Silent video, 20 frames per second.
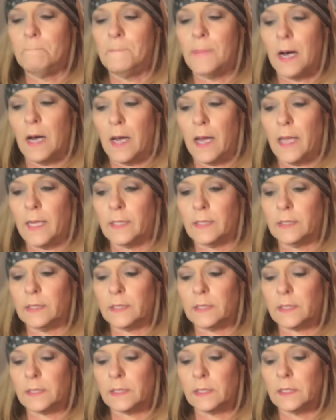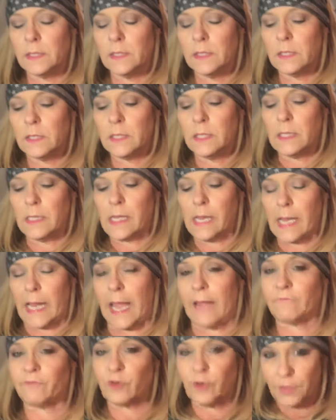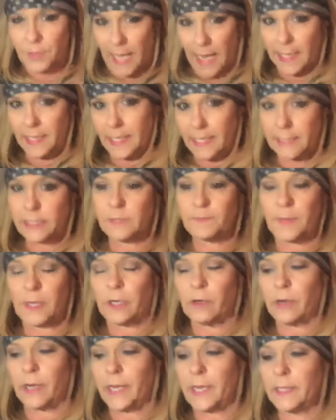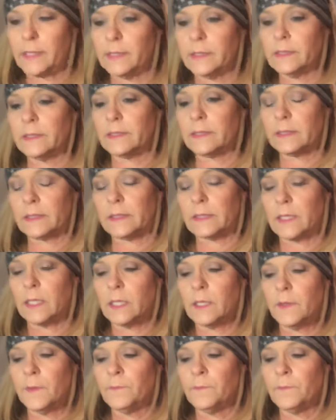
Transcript: but after that experience